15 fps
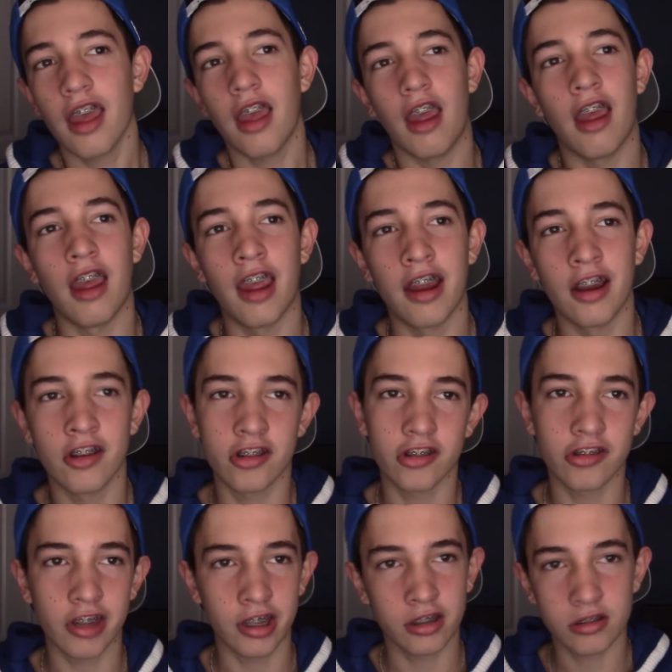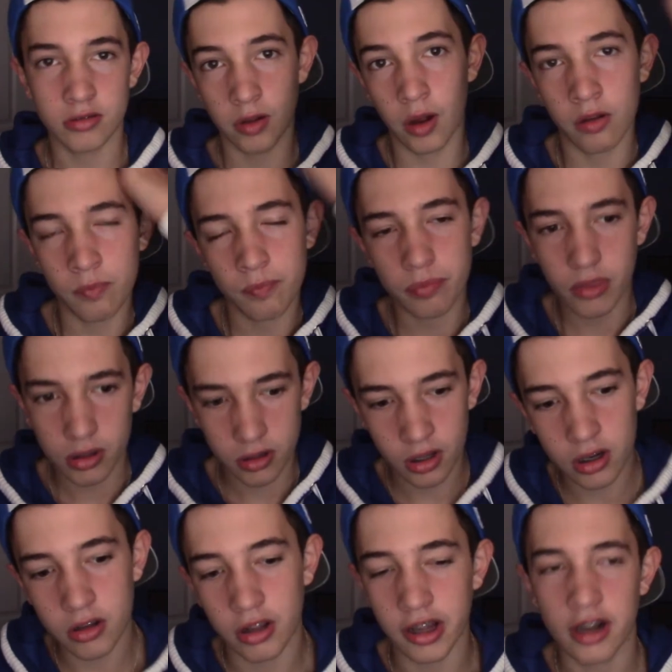and it's just like, oh,
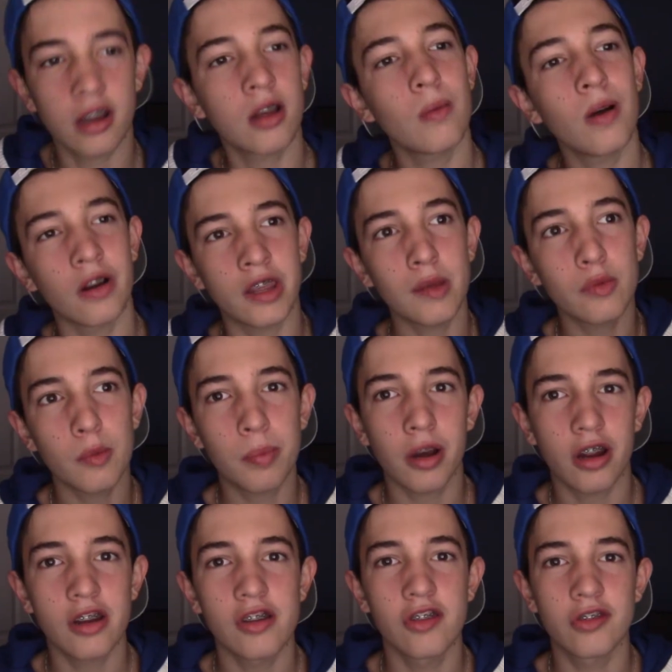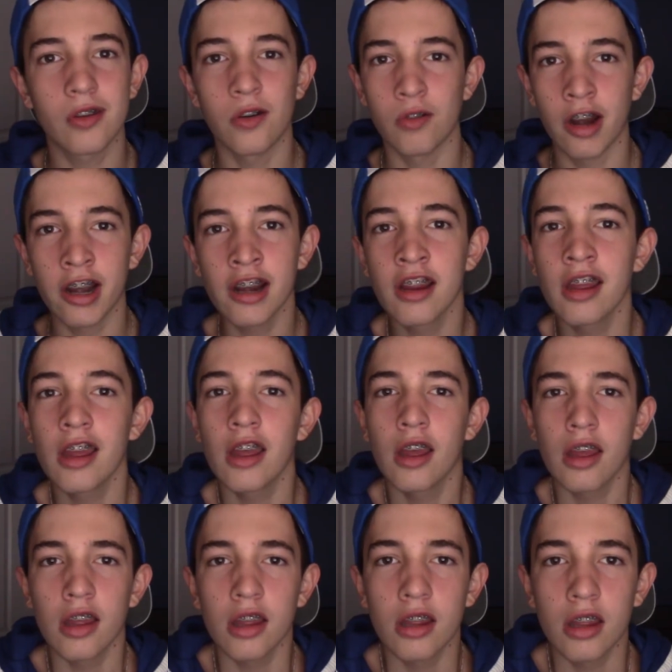knucklehead, come on, keep the puck in the zone, right?
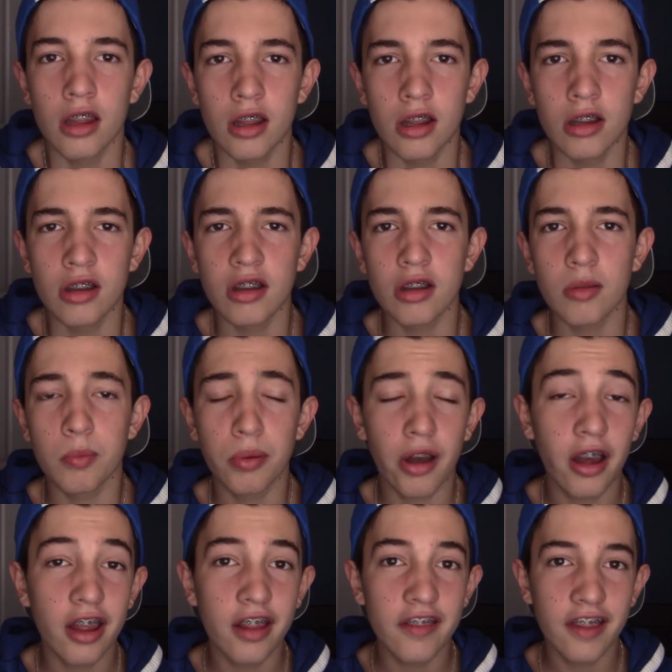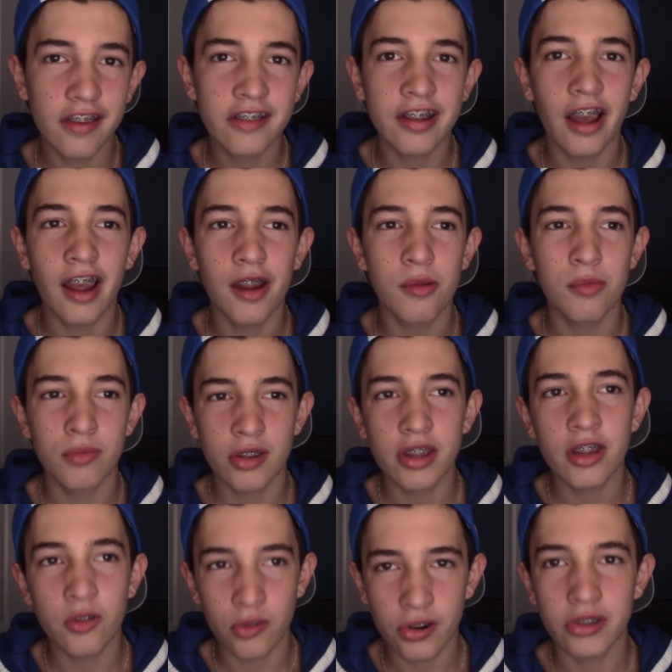But this time, he
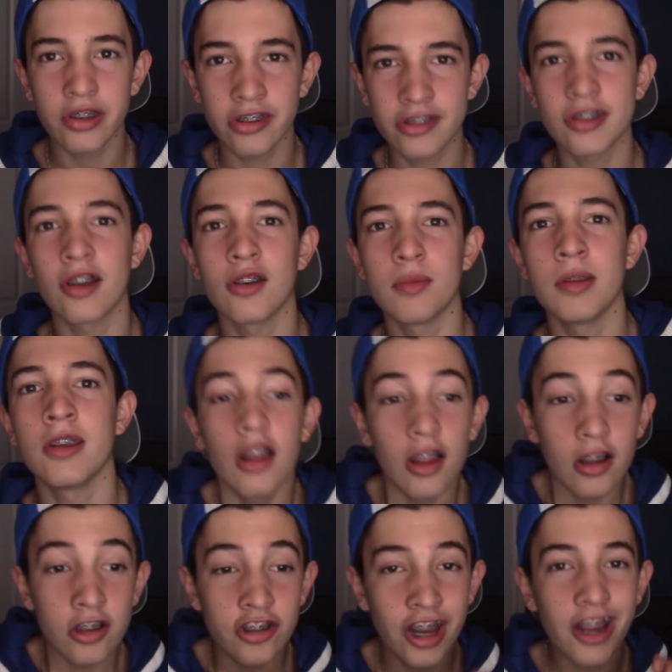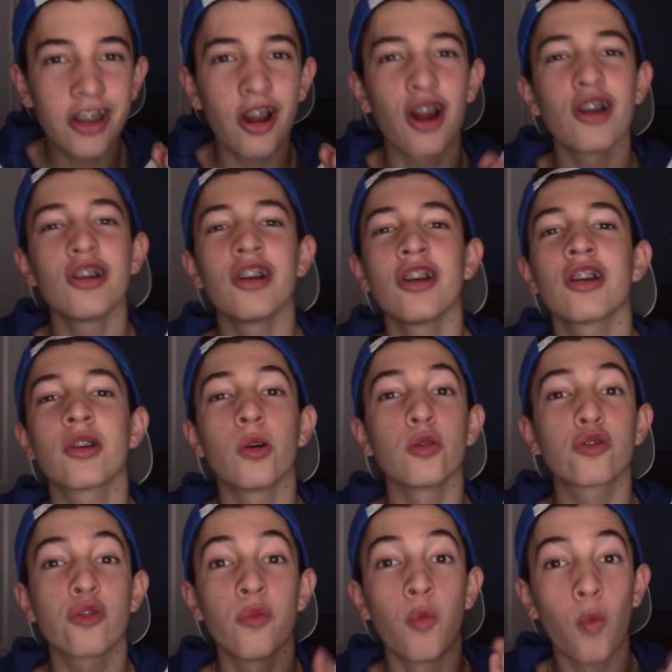really stunned me. Jake Gardiner goes
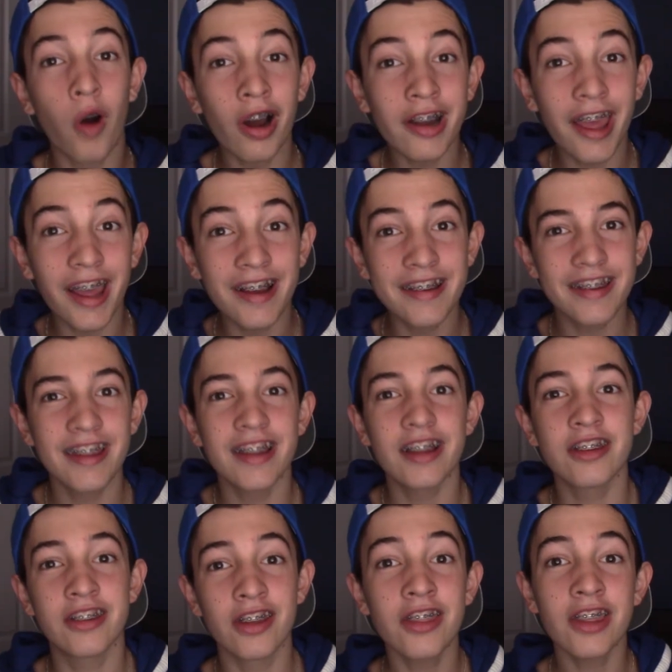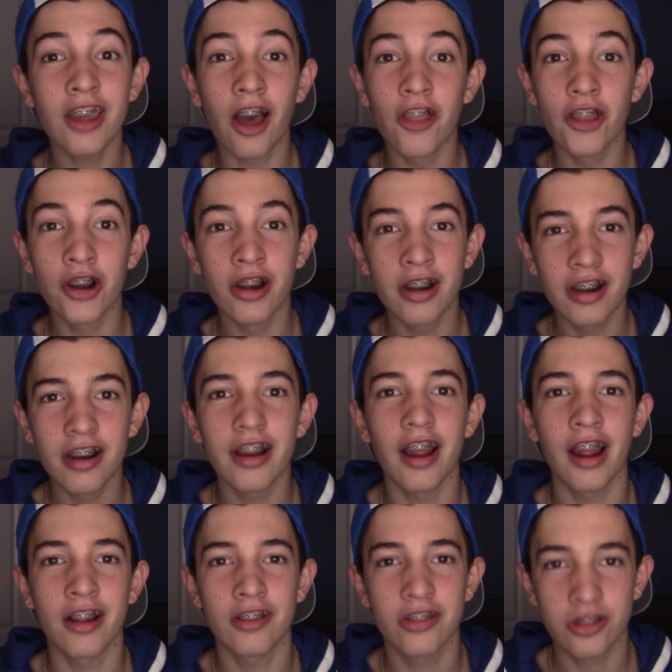from one end to the other
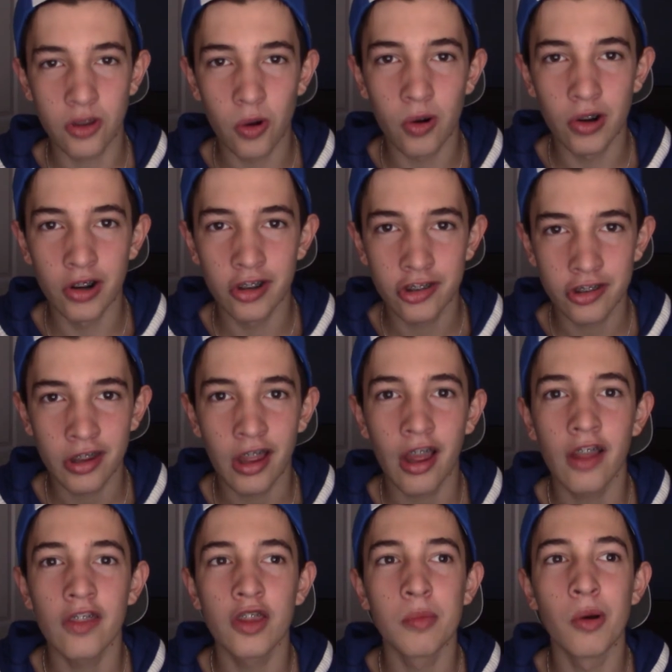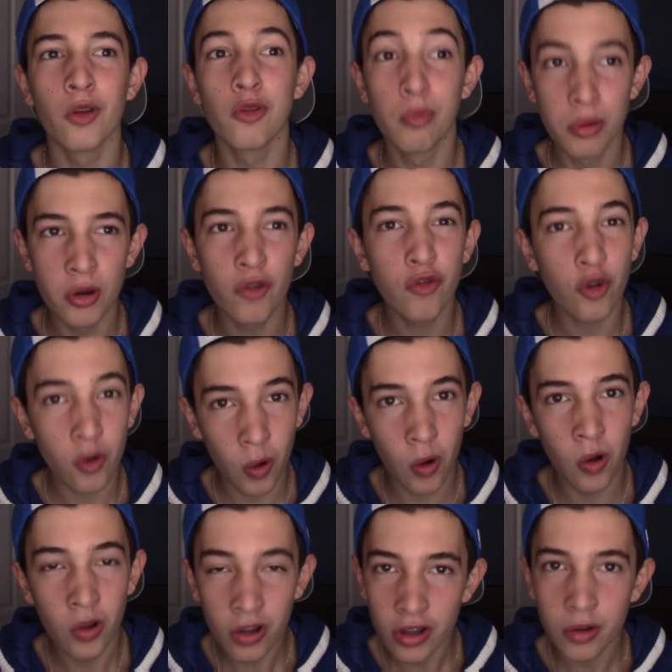and scores the most beautiful
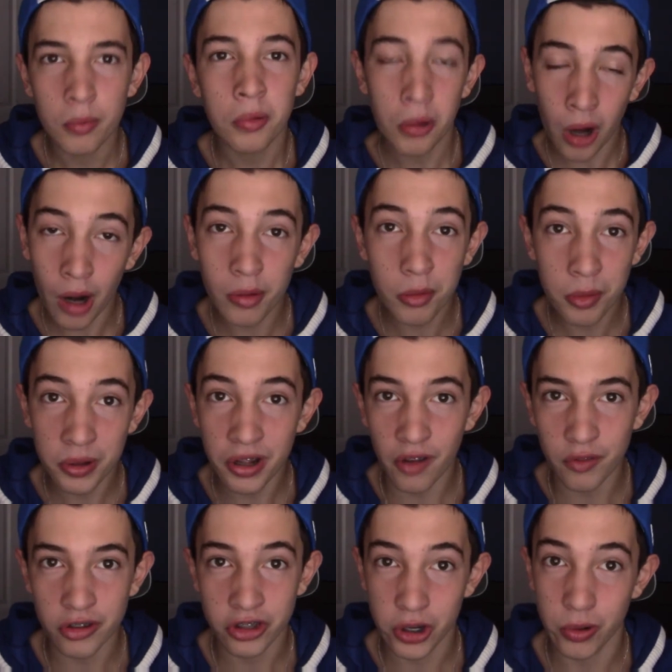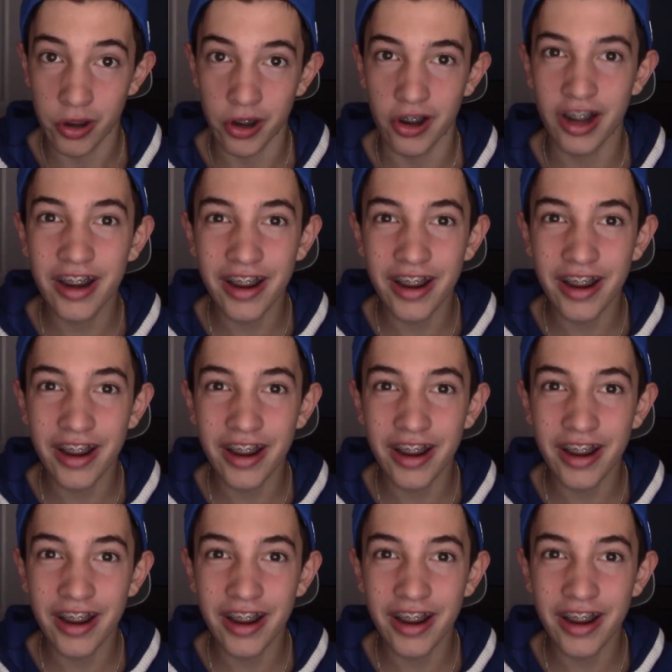goal probably of his career.